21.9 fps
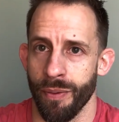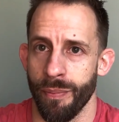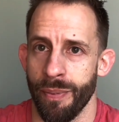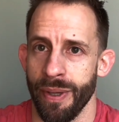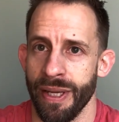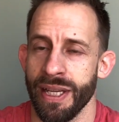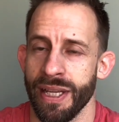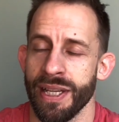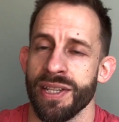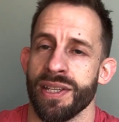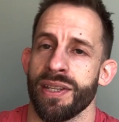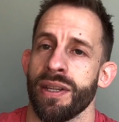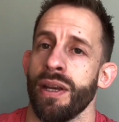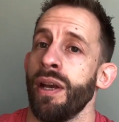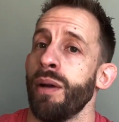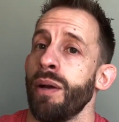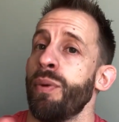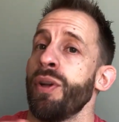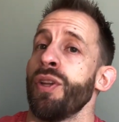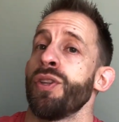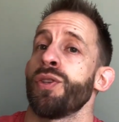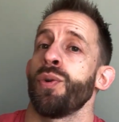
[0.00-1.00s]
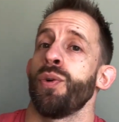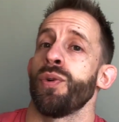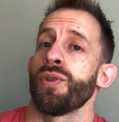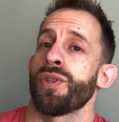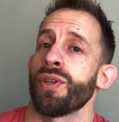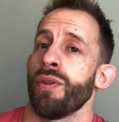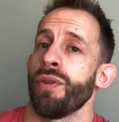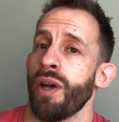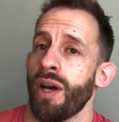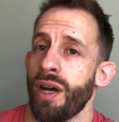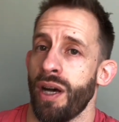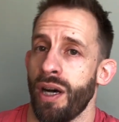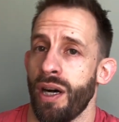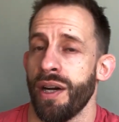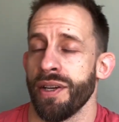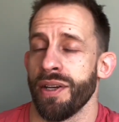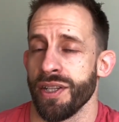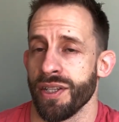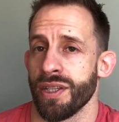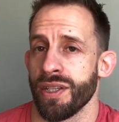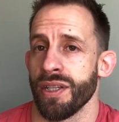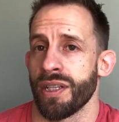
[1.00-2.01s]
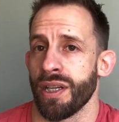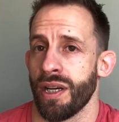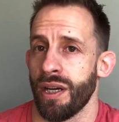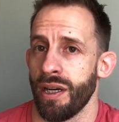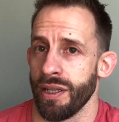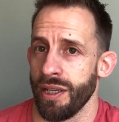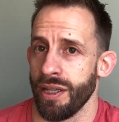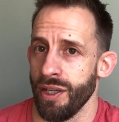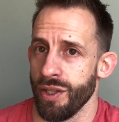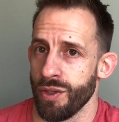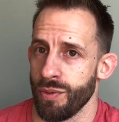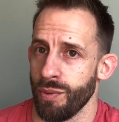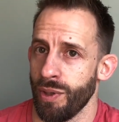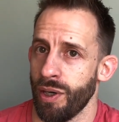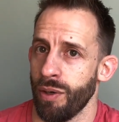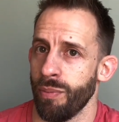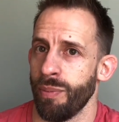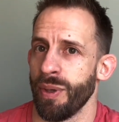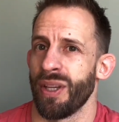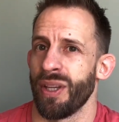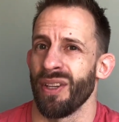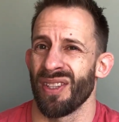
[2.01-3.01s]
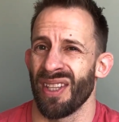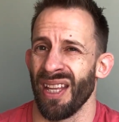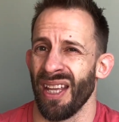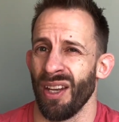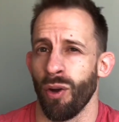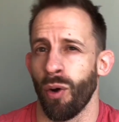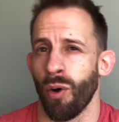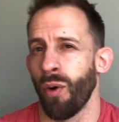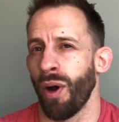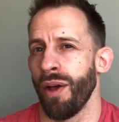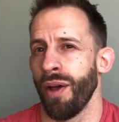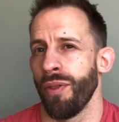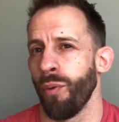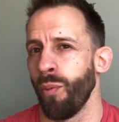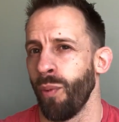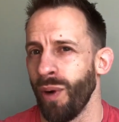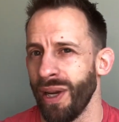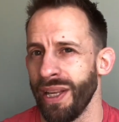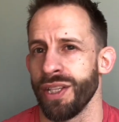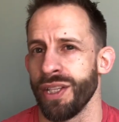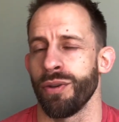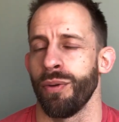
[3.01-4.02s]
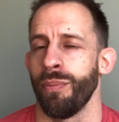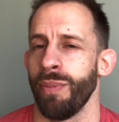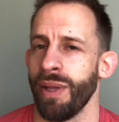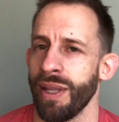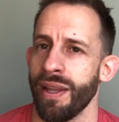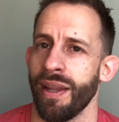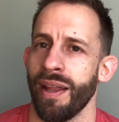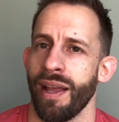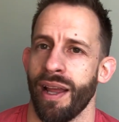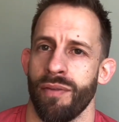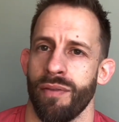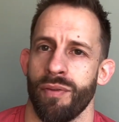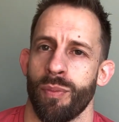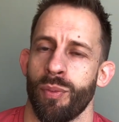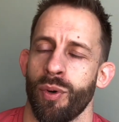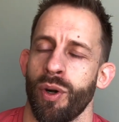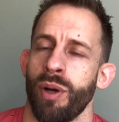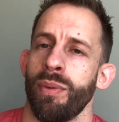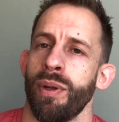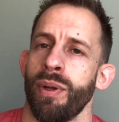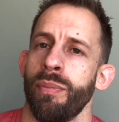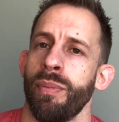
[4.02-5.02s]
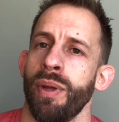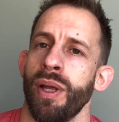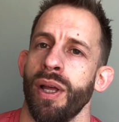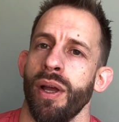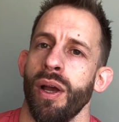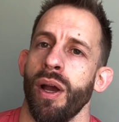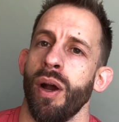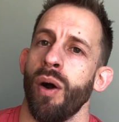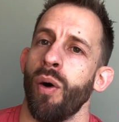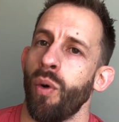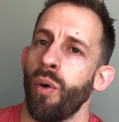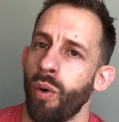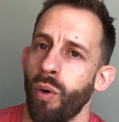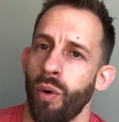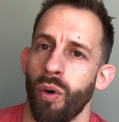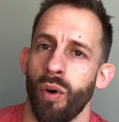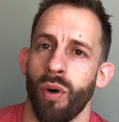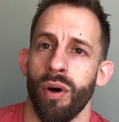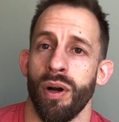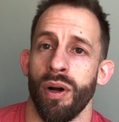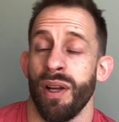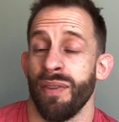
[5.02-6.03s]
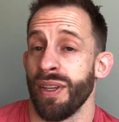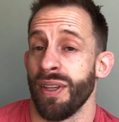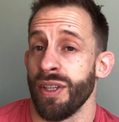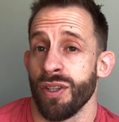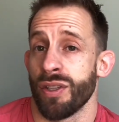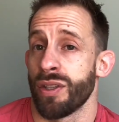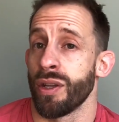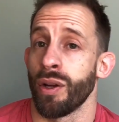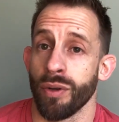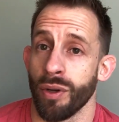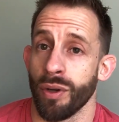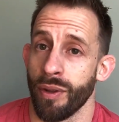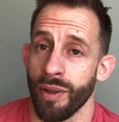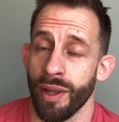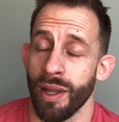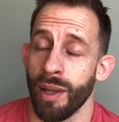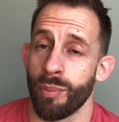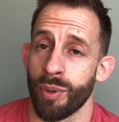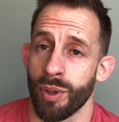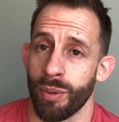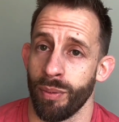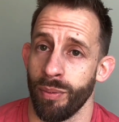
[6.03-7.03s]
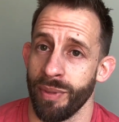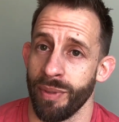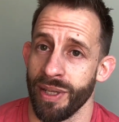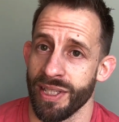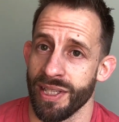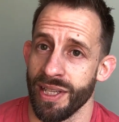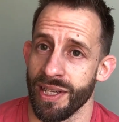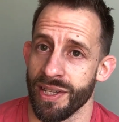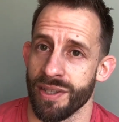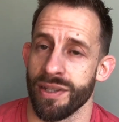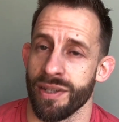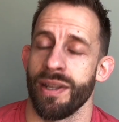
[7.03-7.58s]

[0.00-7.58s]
the biggest, but it's also the hardest to target as well, because they're not either willing to admit that they have a problem, or they just don't know that that problem exists.